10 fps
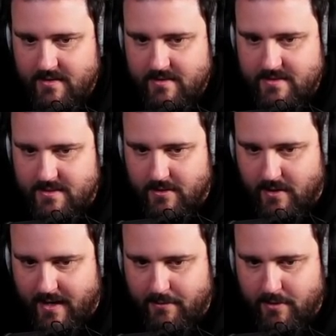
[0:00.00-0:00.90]
So
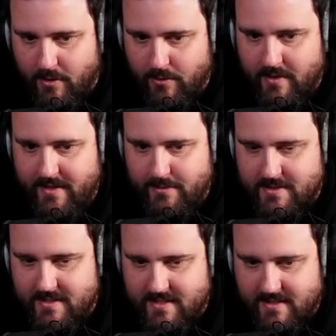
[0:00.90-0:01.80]
I would only
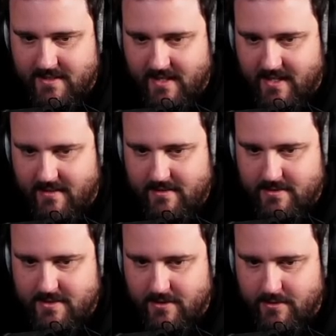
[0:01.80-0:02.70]
use this at the end or
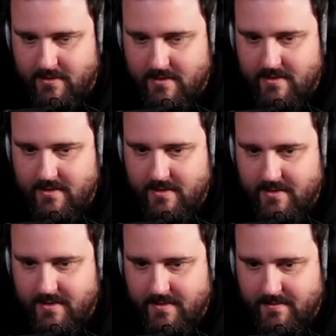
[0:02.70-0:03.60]
so,
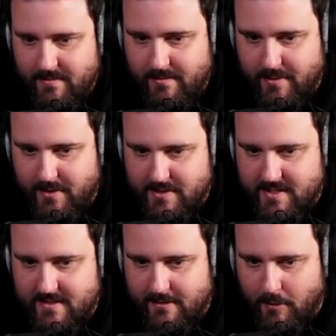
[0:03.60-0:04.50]
because
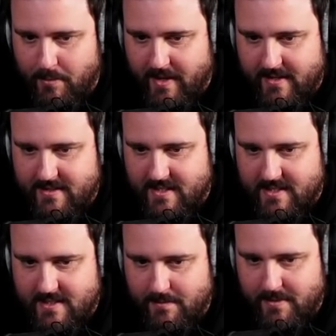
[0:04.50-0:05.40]
this drawback is
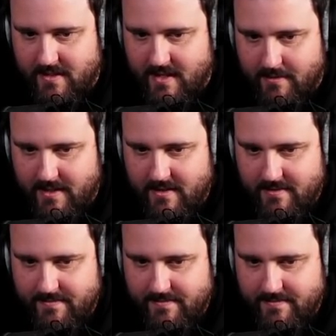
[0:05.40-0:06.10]
actually pretty heavy.